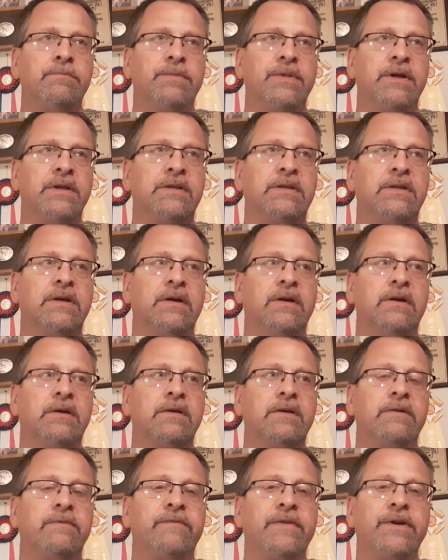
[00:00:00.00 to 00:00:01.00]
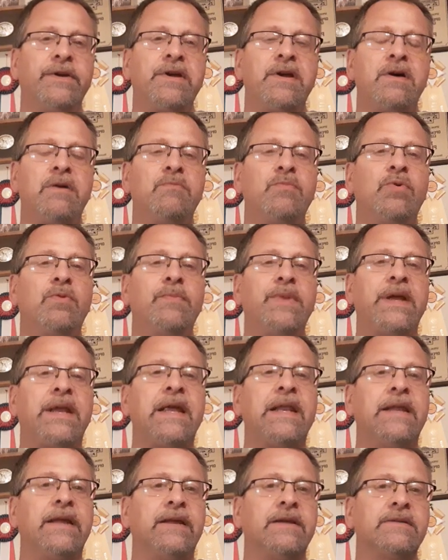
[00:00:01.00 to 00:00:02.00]
but uh, very humble
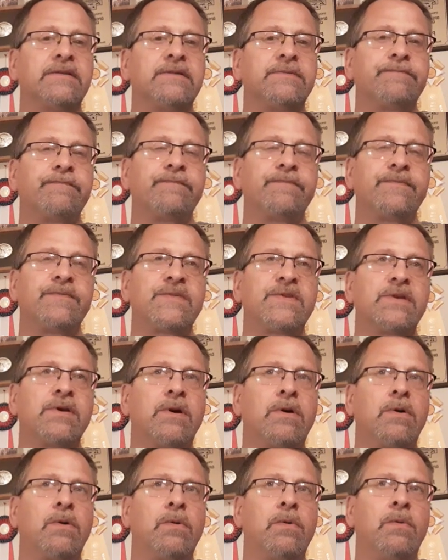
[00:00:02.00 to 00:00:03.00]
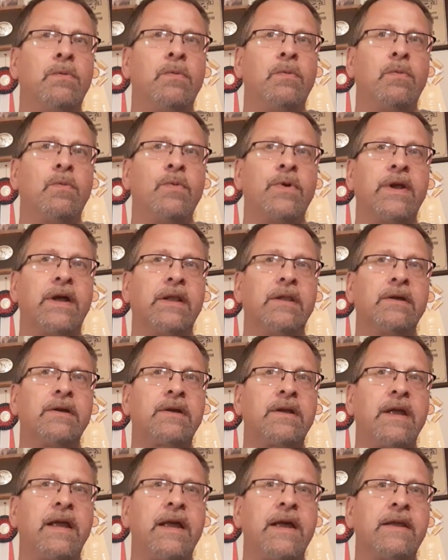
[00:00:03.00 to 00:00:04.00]
beginnings. So when I
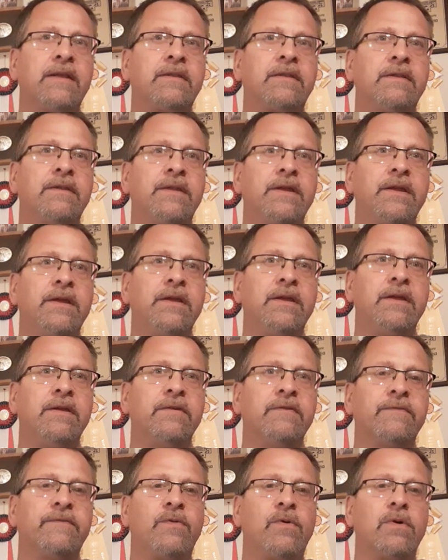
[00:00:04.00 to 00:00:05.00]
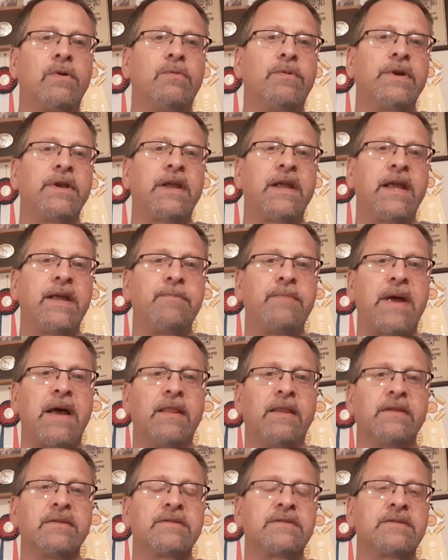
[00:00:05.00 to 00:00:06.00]
look at the 401k
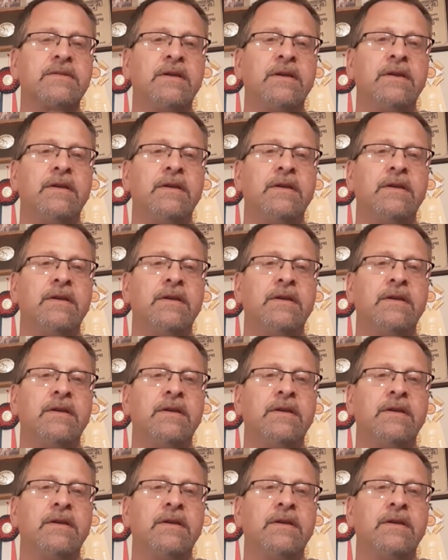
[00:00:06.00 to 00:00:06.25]
balance